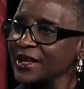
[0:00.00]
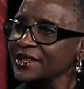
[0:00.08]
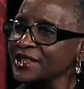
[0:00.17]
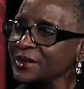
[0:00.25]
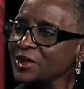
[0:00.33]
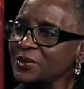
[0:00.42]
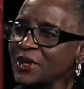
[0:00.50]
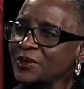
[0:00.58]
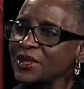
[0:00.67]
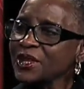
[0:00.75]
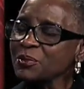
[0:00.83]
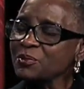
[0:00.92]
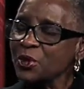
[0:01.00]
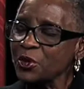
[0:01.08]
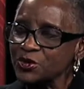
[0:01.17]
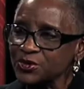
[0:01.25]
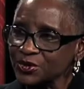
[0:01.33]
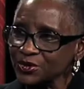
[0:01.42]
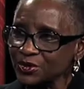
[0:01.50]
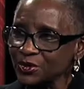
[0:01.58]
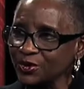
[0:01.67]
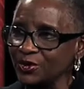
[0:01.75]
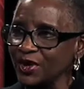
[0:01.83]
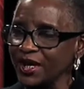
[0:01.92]
Tell me about the
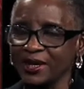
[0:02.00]
emotional